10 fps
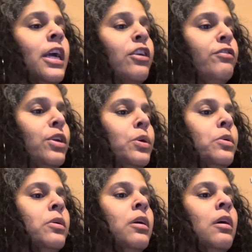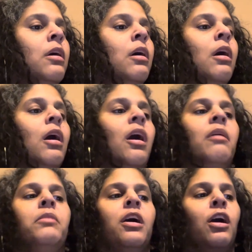interview,
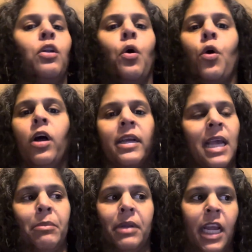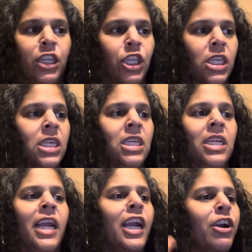an oral examination, a
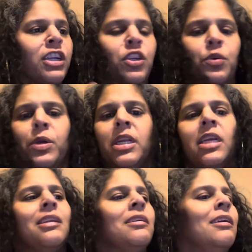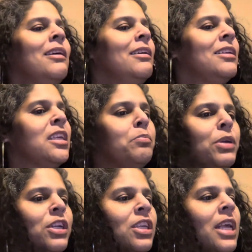hearing screening,
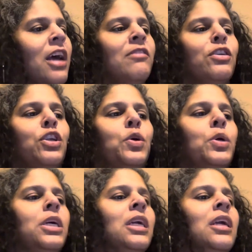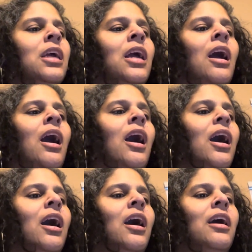speech sound inventory,
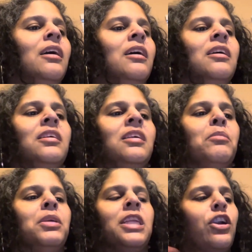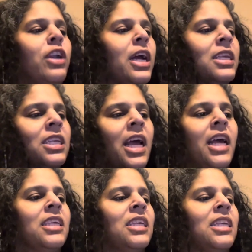some standardized
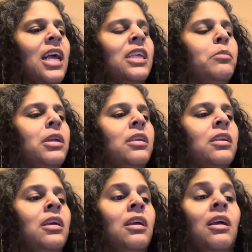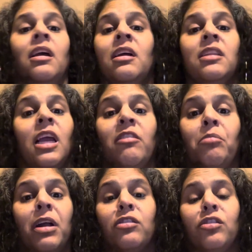test assessments. They
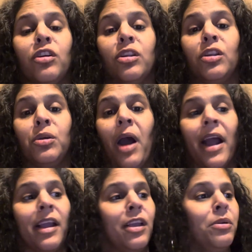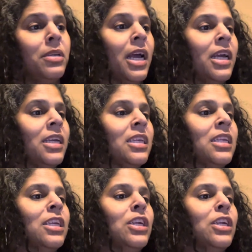might do an IQ test.